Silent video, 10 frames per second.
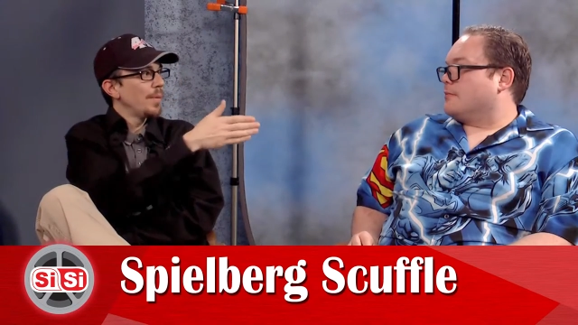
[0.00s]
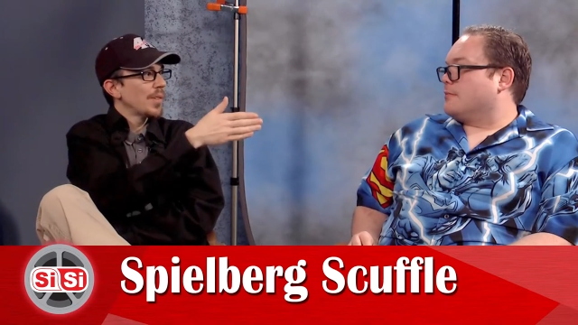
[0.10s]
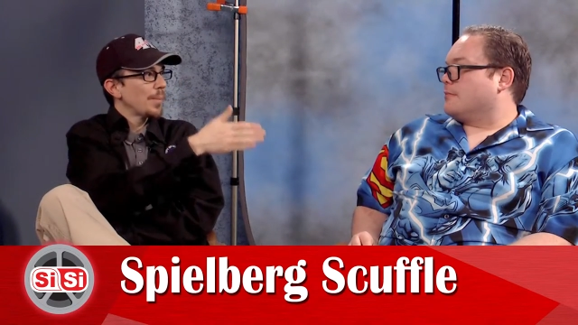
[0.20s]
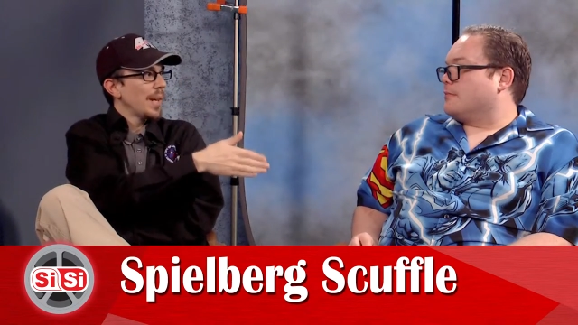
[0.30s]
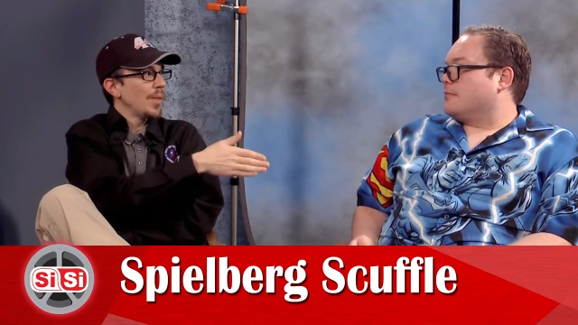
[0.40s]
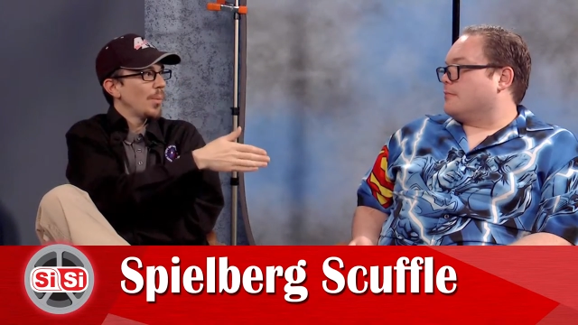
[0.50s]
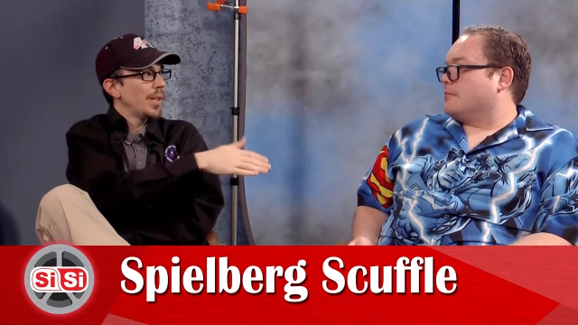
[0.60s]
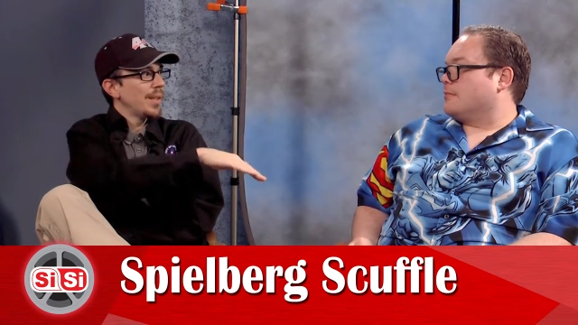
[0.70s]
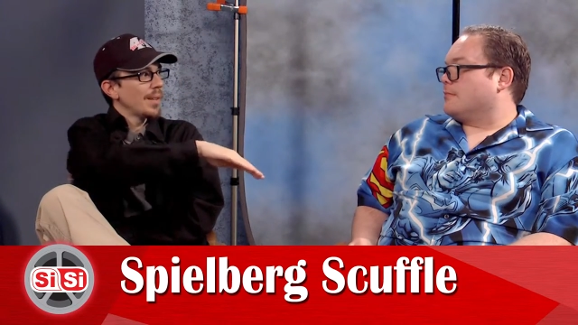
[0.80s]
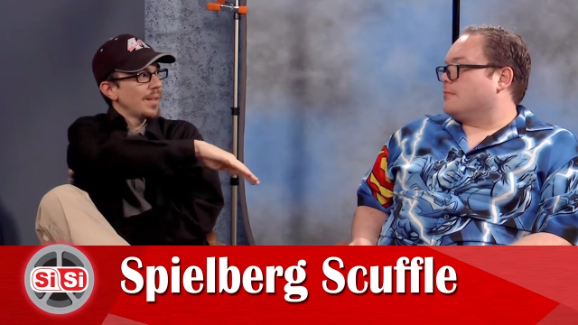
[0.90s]
Speaker 1: movies are made the
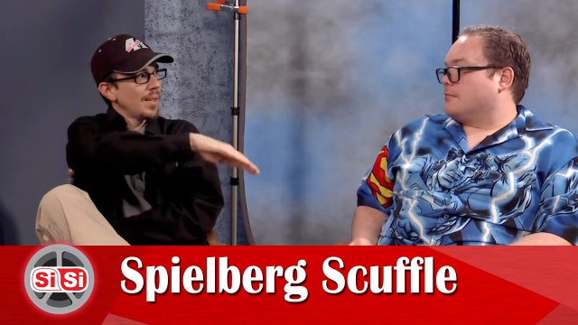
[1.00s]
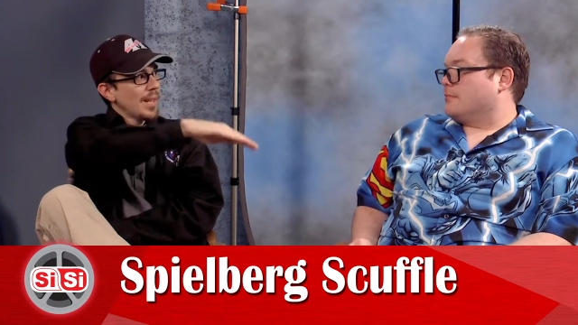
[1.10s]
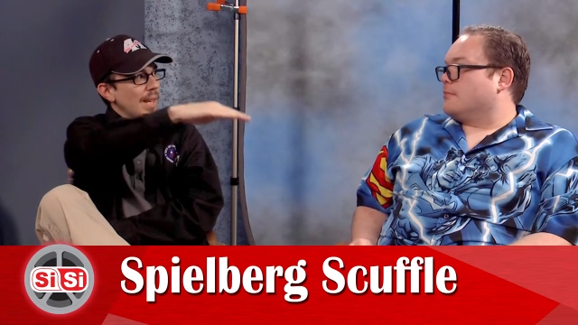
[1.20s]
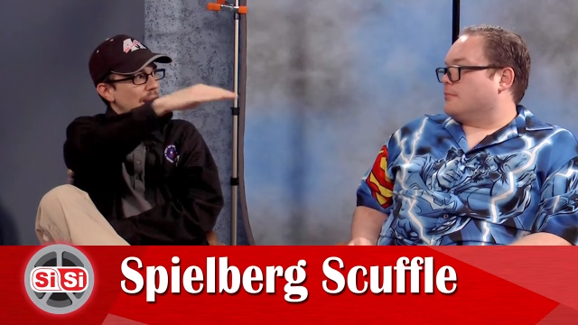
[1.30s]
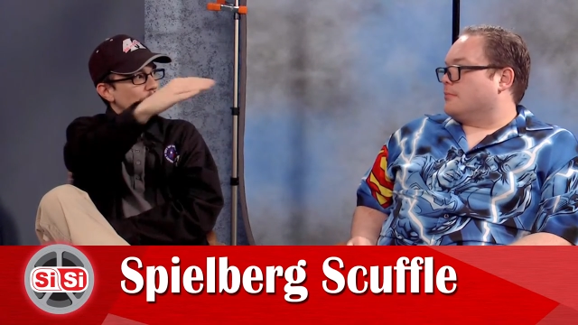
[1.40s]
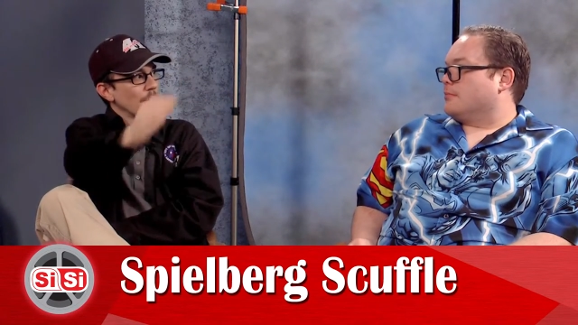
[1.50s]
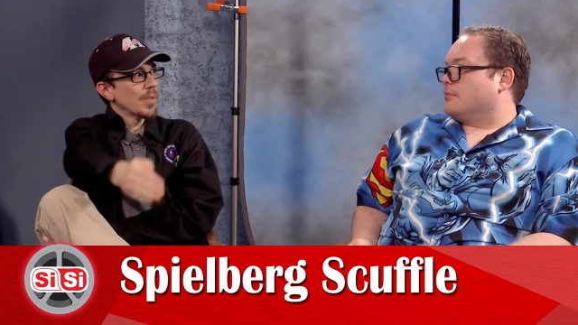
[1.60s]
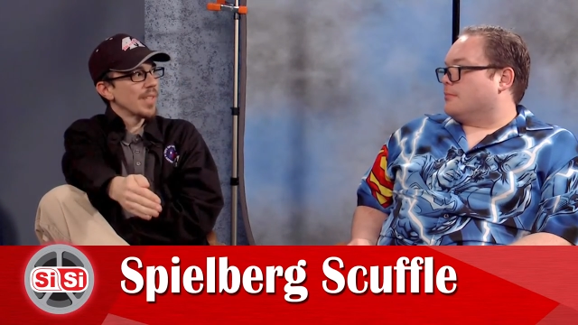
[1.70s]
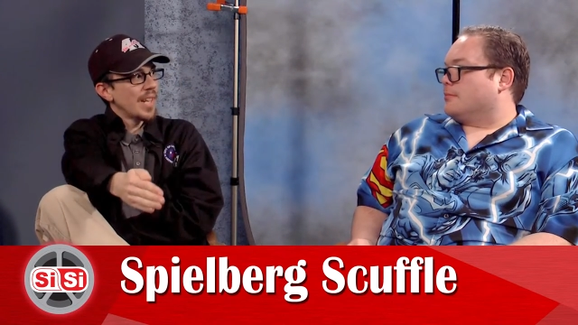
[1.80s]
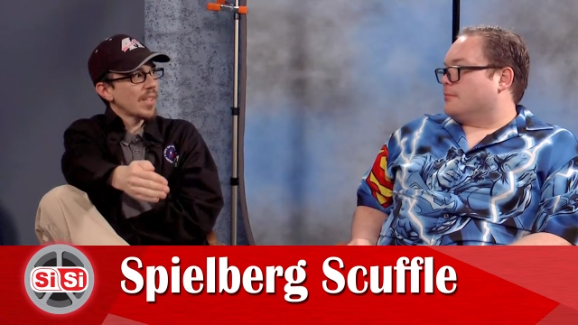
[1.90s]
one year, then the Academy
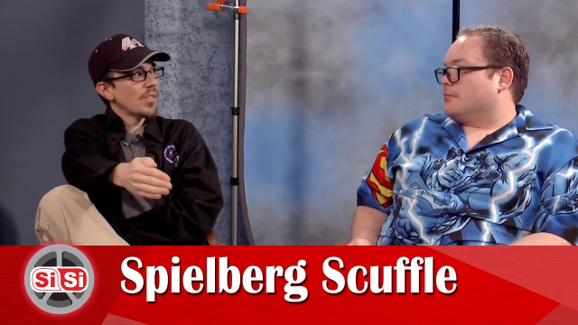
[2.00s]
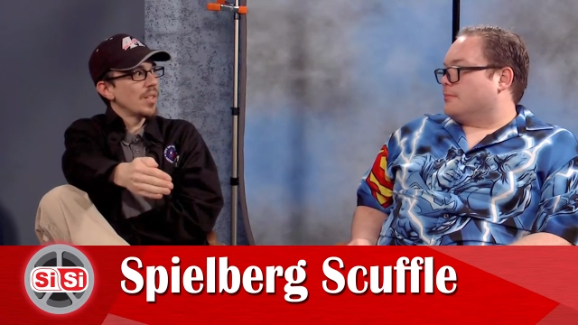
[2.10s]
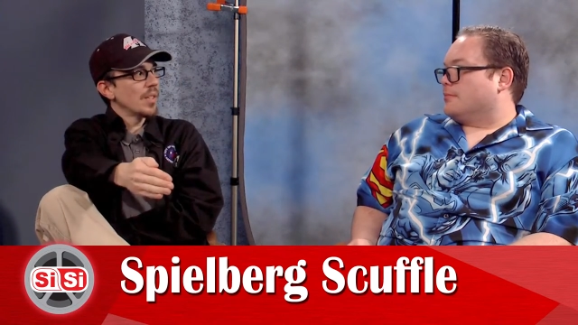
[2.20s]
Awards the next